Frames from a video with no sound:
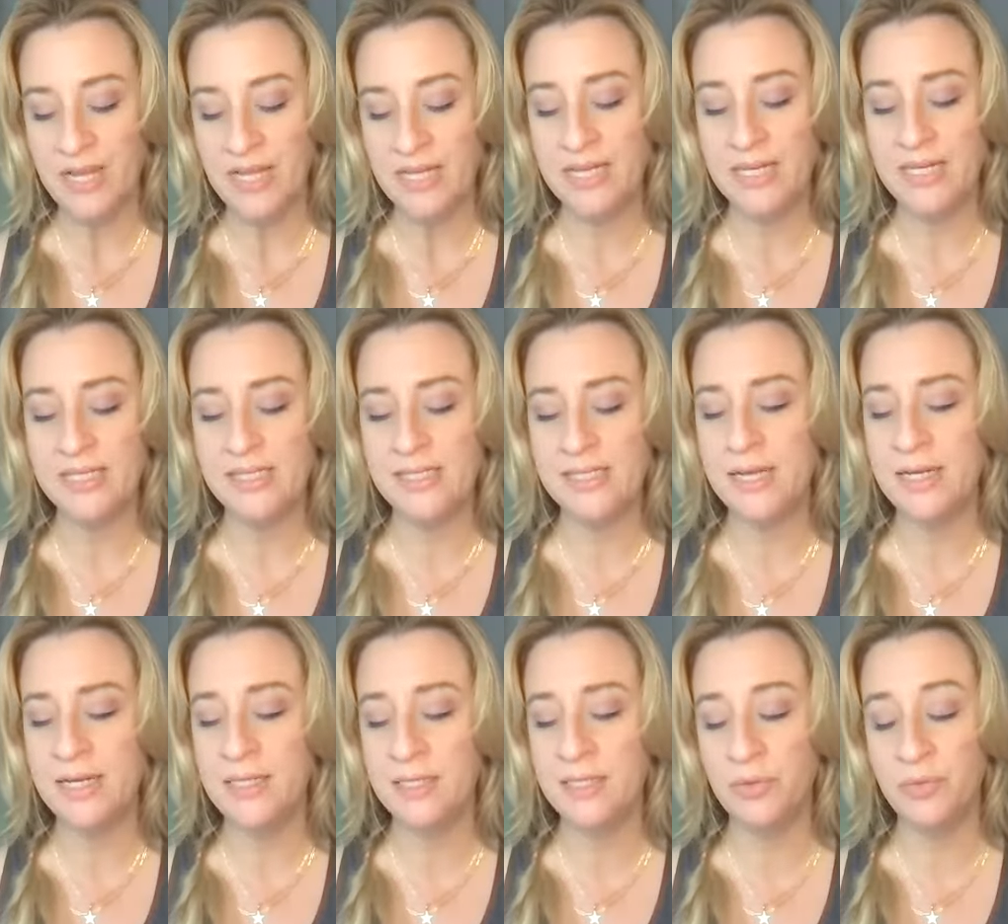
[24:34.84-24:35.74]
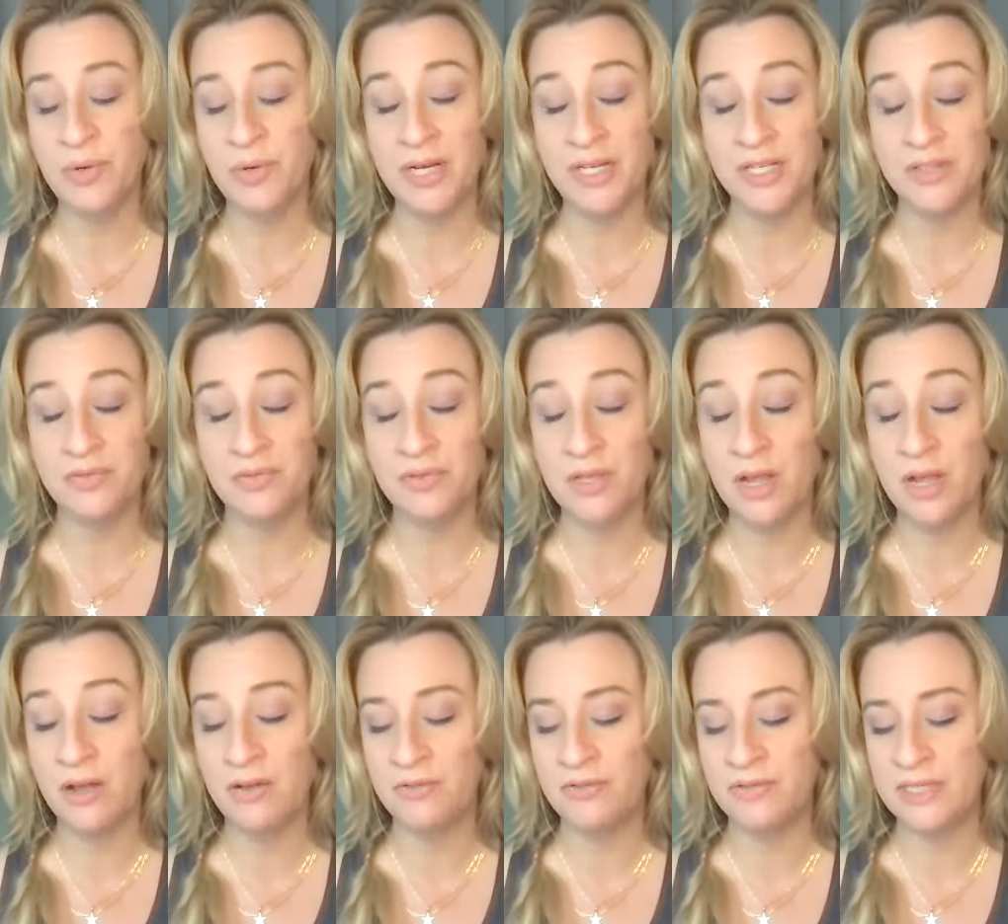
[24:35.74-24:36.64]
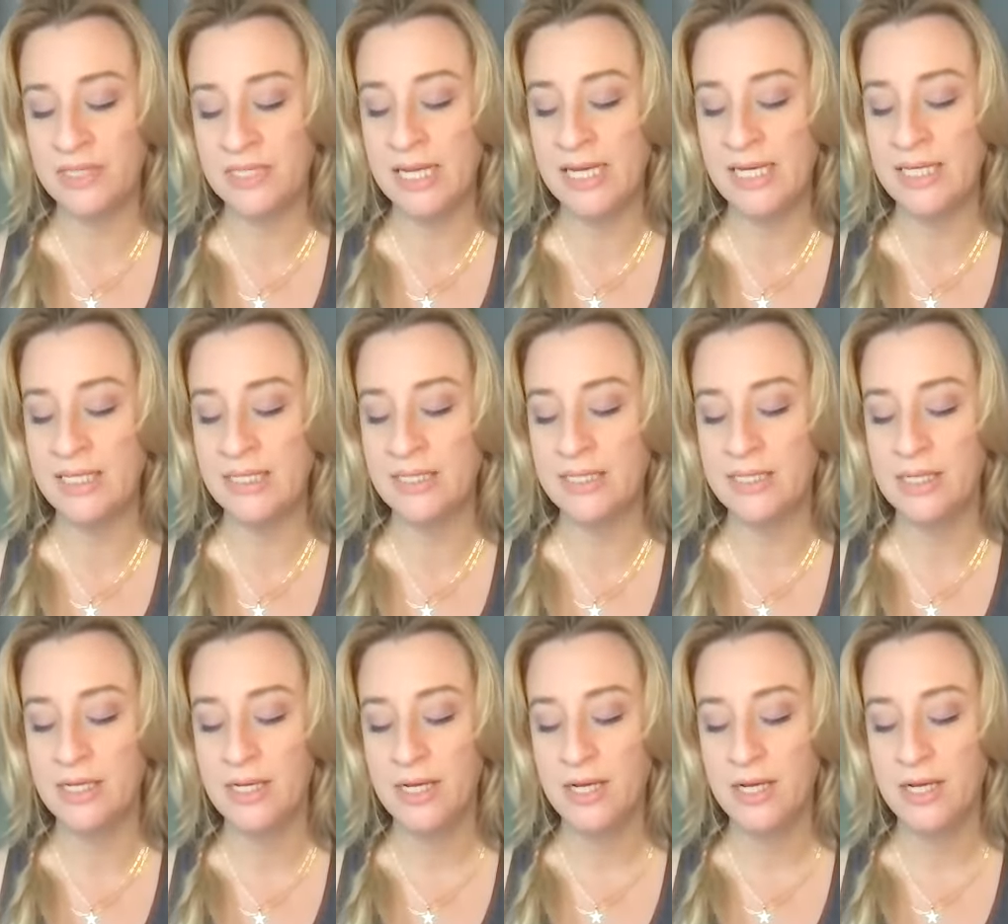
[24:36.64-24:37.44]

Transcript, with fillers: Let us send the rays of love and light